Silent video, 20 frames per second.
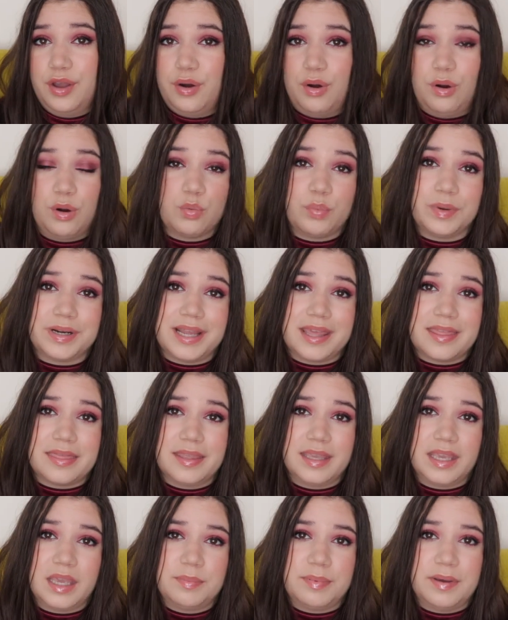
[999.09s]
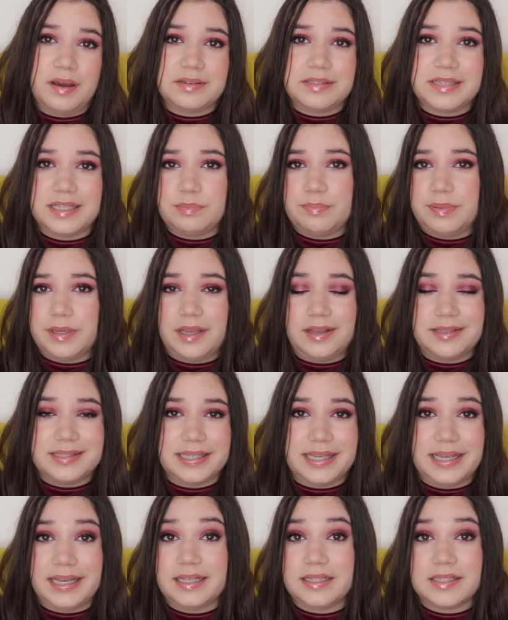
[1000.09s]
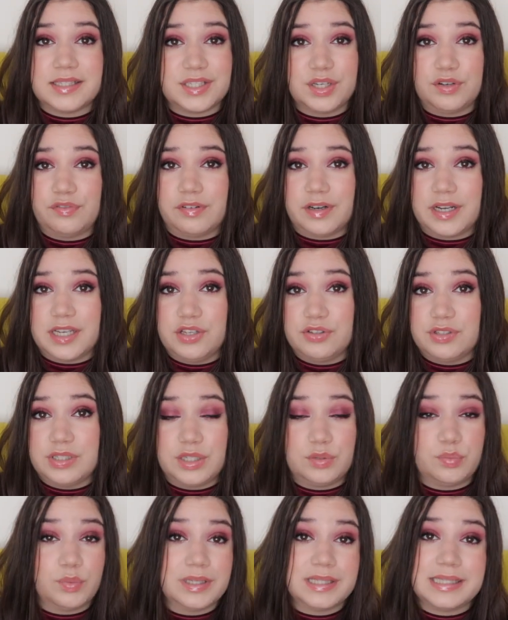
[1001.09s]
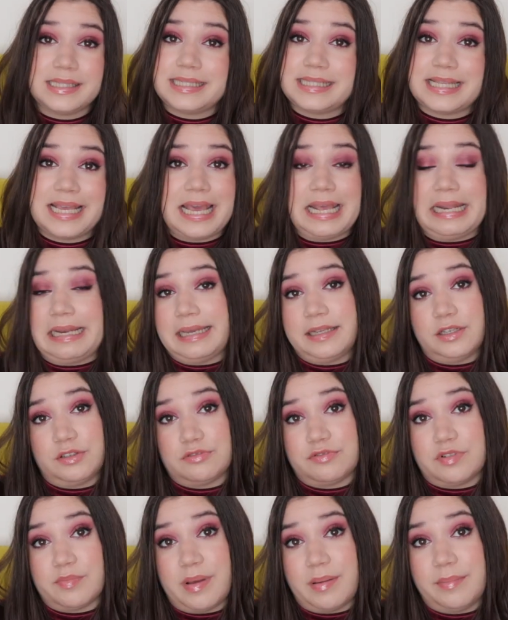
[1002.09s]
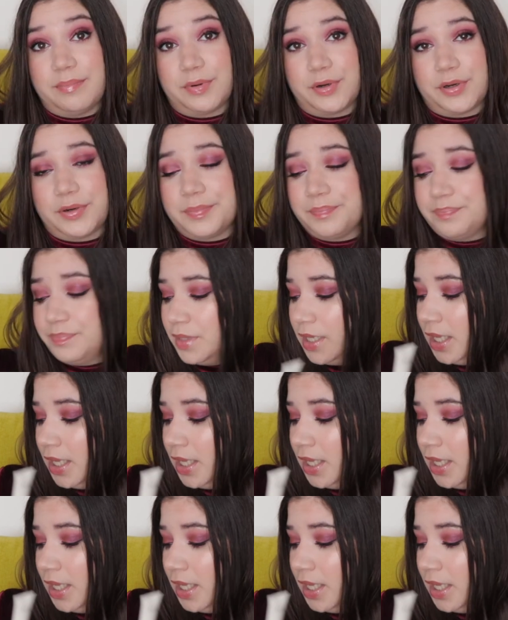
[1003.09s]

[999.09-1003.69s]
or what I think about it, because again, so far I used it once and I don't remember.